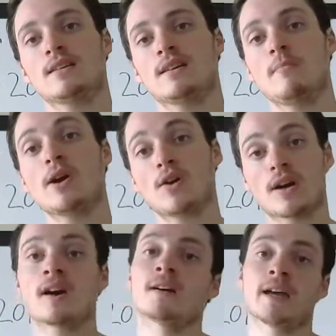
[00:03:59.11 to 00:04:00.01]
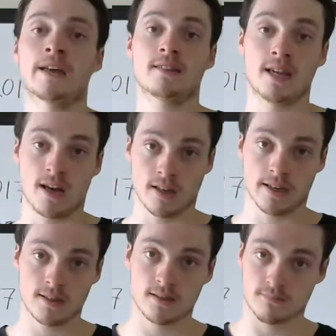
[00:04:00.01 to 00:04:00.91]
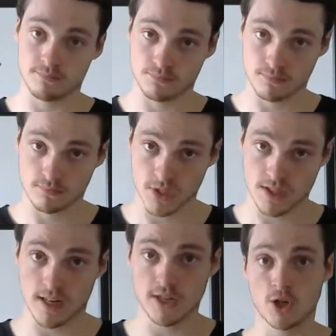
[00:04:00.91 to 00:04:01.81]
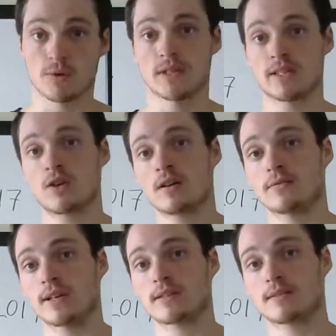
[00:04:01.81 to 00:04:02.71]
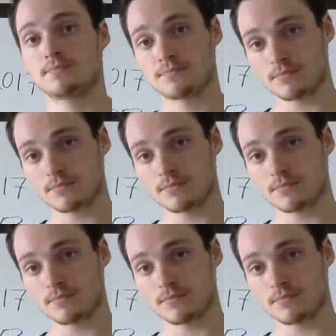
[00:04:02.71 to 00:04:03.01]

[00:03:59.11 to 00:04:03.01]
America and the Allies decide into these conflicts?